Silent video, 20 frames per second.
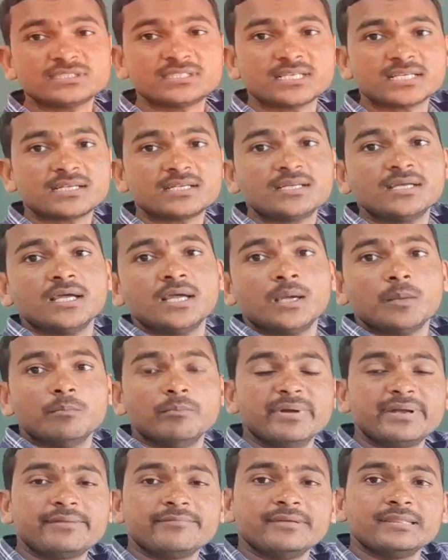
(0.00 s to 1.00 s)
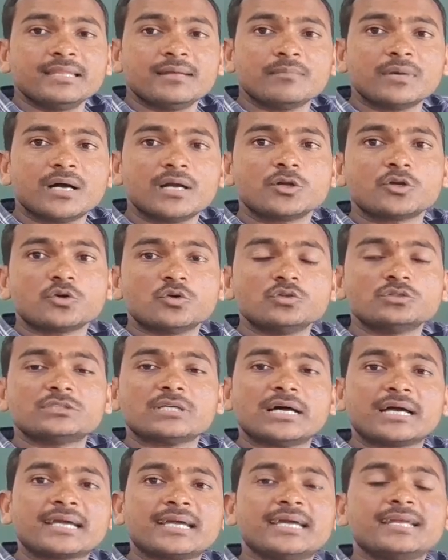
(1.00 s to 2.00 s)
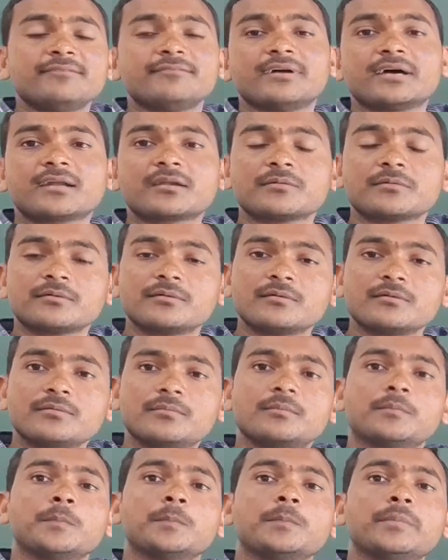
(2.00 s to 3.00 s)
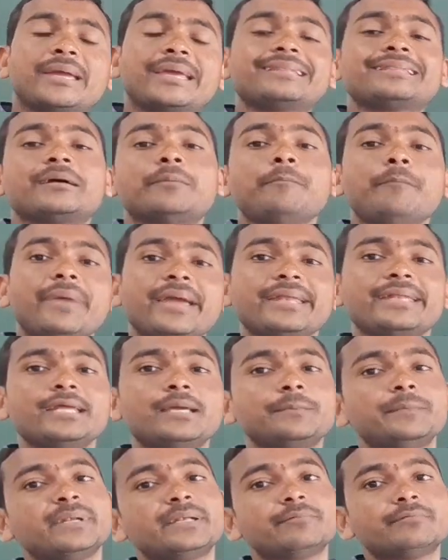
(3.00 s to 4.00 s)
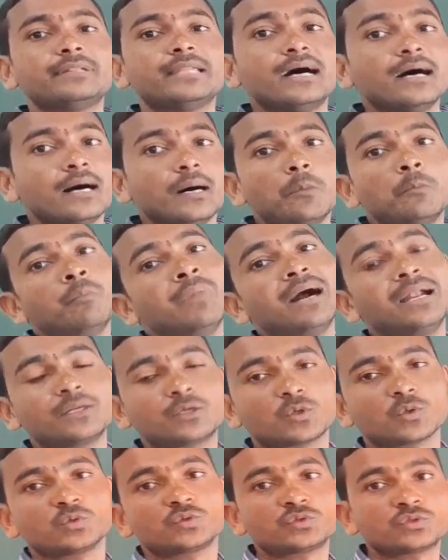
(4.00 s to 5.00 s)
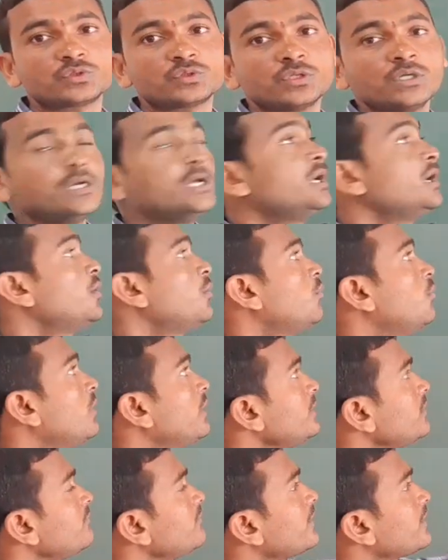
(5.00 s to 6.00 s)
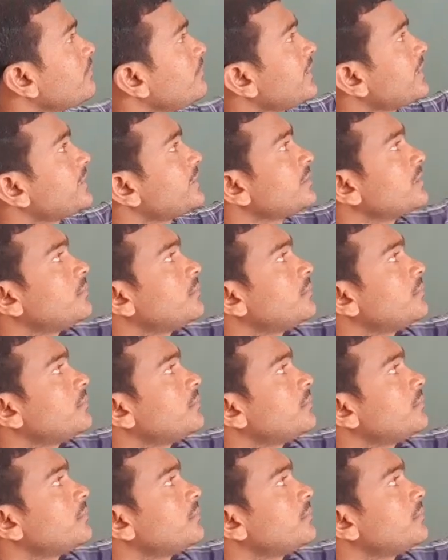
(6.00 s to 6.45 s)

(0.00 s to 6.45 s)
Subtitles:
there. Between the maltose, again we are make the mating between the maltose. When we are making the